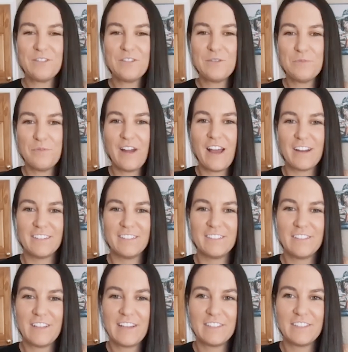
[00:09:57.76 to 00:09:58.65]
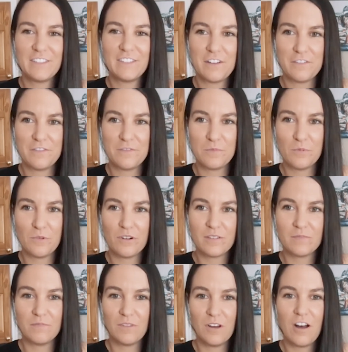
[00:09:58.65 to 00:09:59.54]
do you practice that stuff
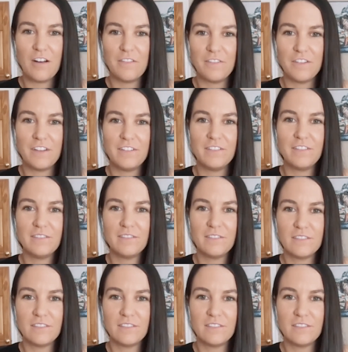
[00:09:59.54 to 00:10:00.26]
more often?